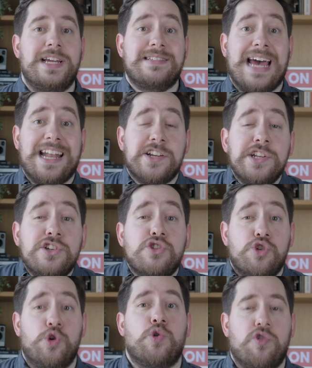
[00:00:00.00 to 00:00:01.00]
It's actually
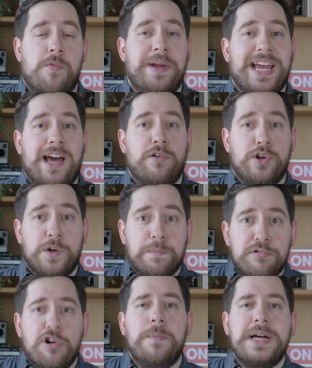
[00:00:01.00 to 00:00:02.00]
jaw-dropping how good a
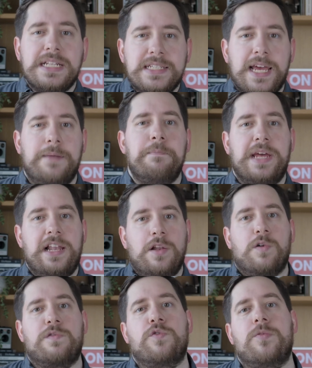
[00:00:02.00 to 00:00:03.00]
proper 10-bit
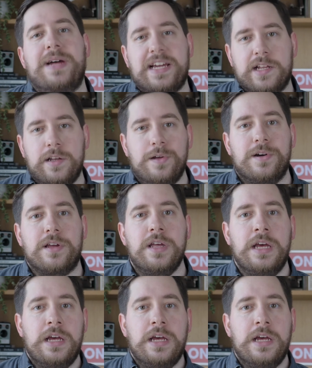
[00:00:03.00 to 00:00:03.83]
log format can look.